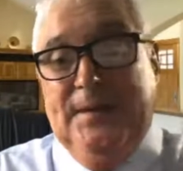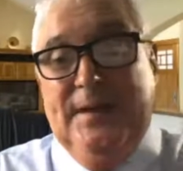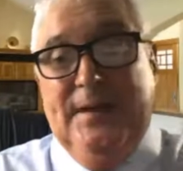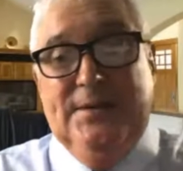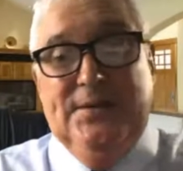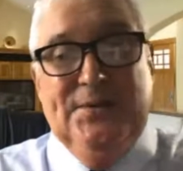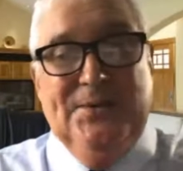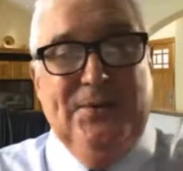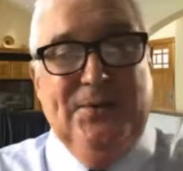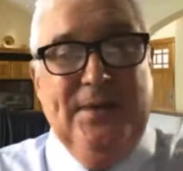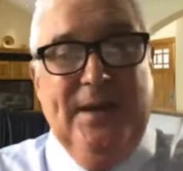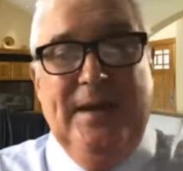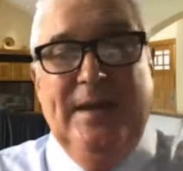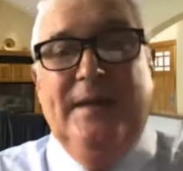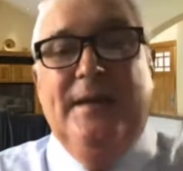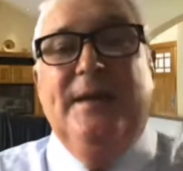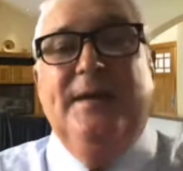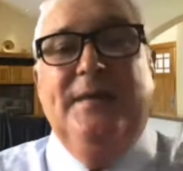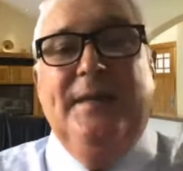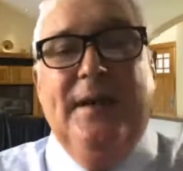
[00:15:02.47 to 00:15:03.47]
gets all
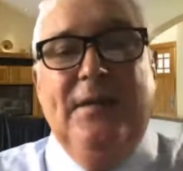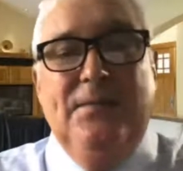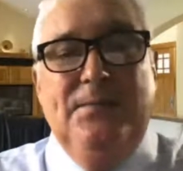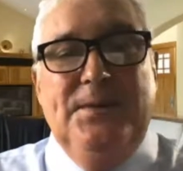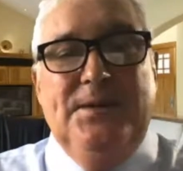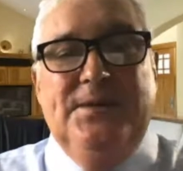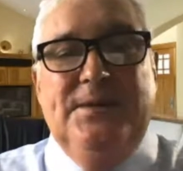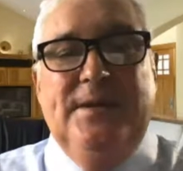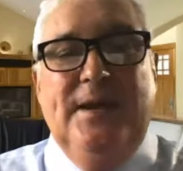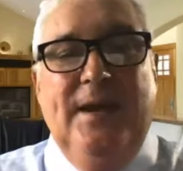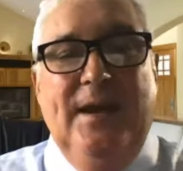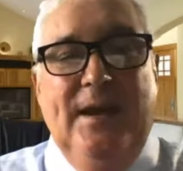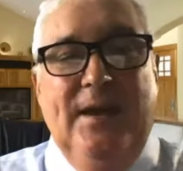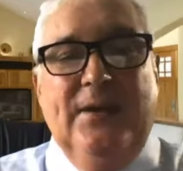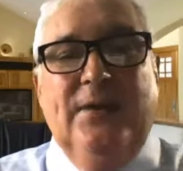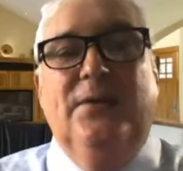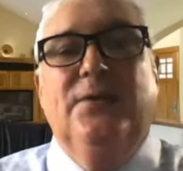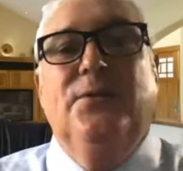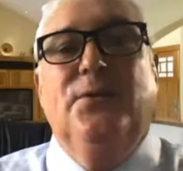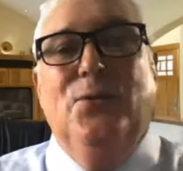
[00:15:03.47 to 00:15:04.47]
that, they've missed out
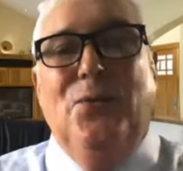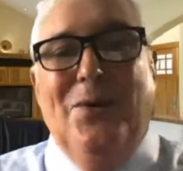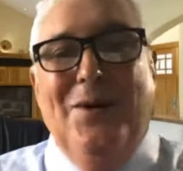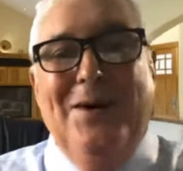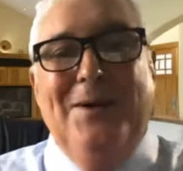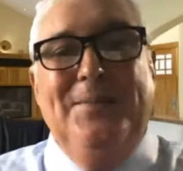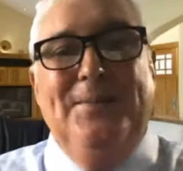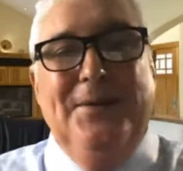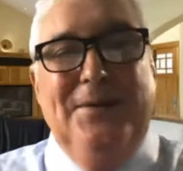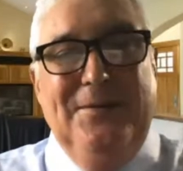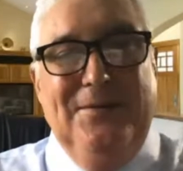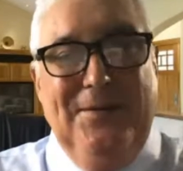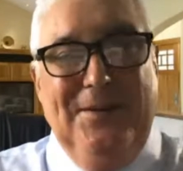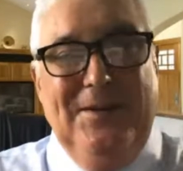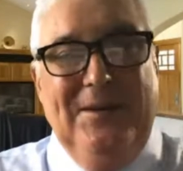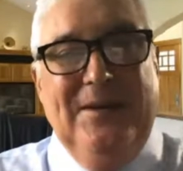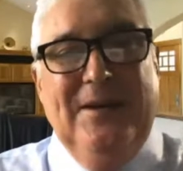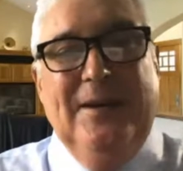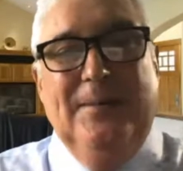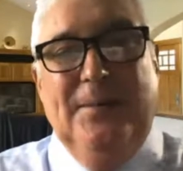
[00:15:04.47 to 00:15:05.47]
on quite a bit of
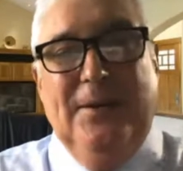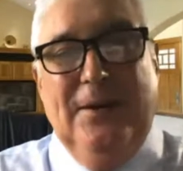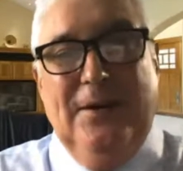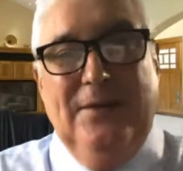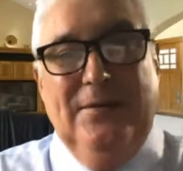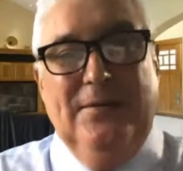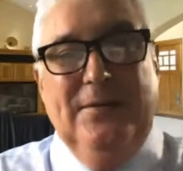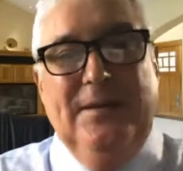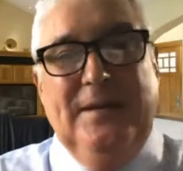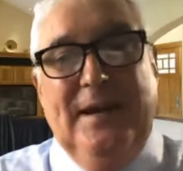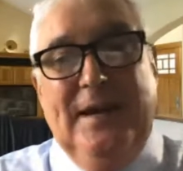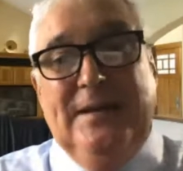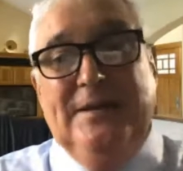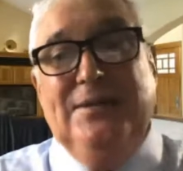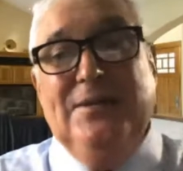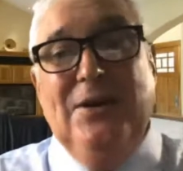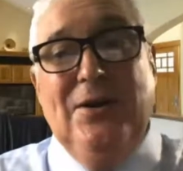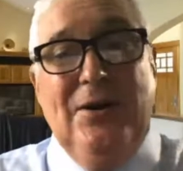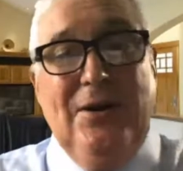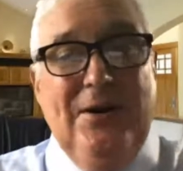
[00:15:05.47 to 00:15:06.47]
income over that
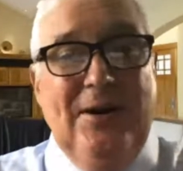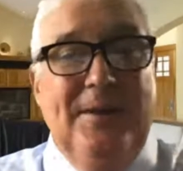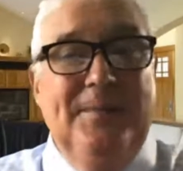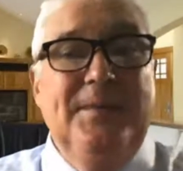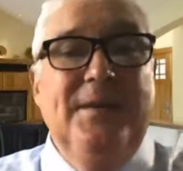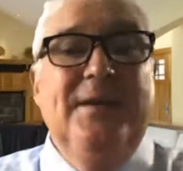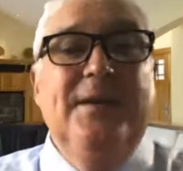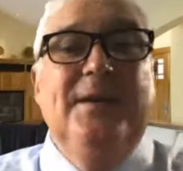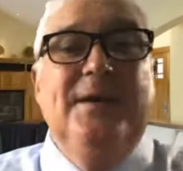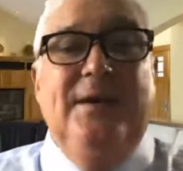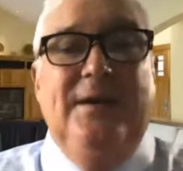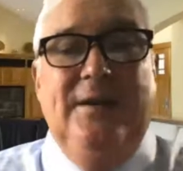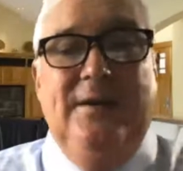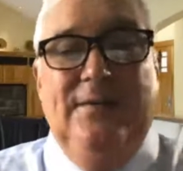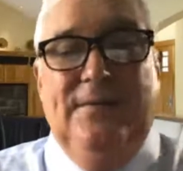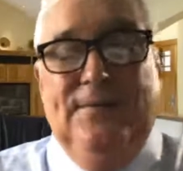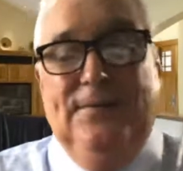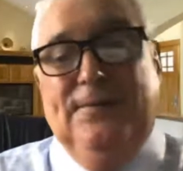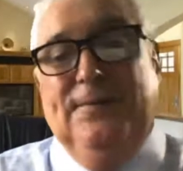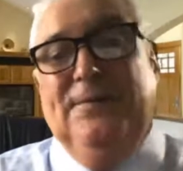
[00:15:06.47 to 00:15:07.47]
time
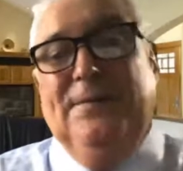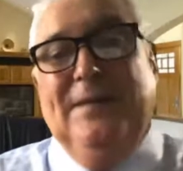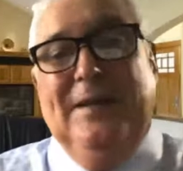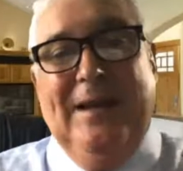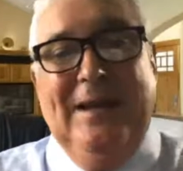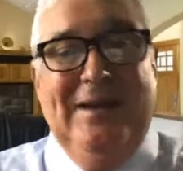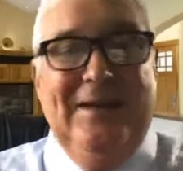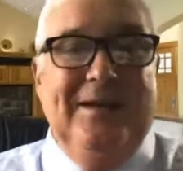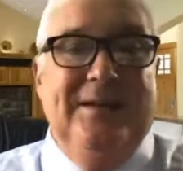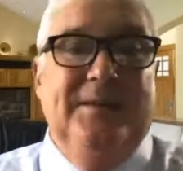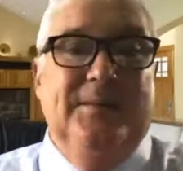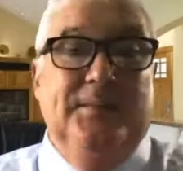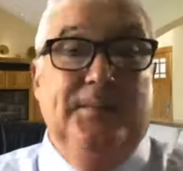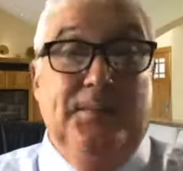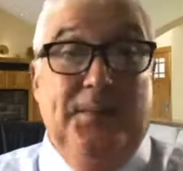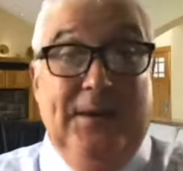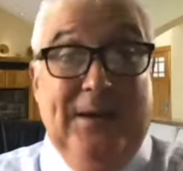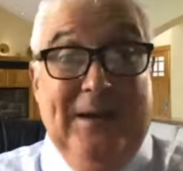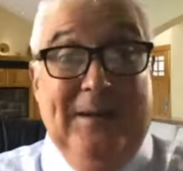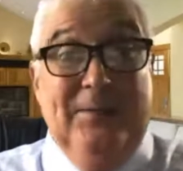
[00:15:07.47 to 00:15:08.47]
if they can
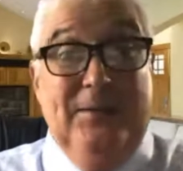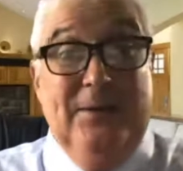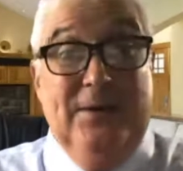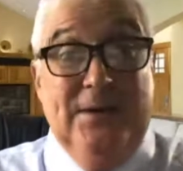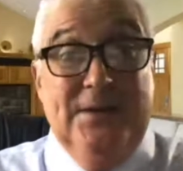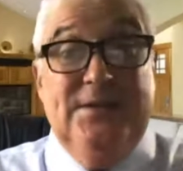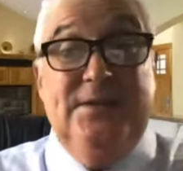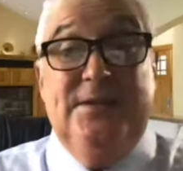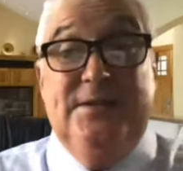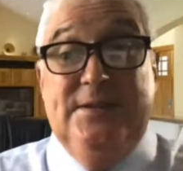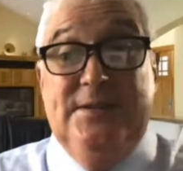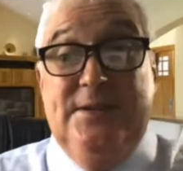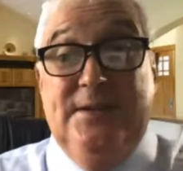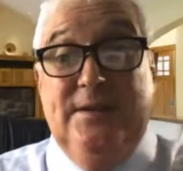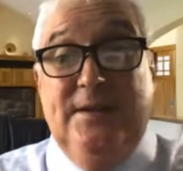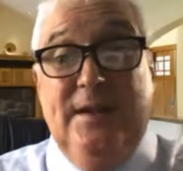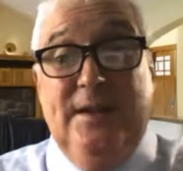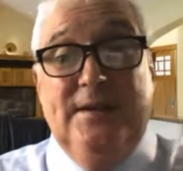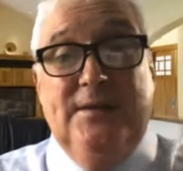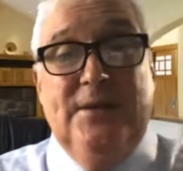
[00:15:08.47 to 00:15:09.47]
become licensed in
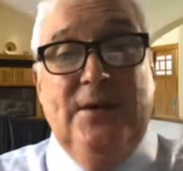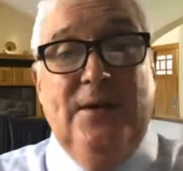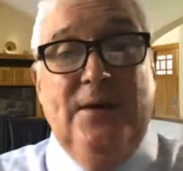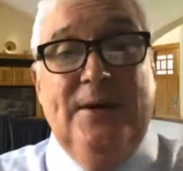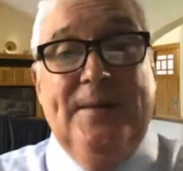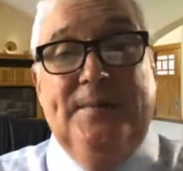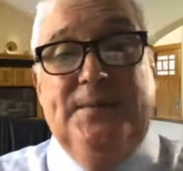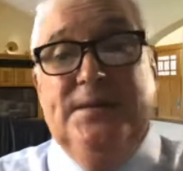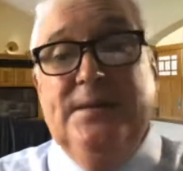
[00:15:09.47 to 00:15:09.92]
that time.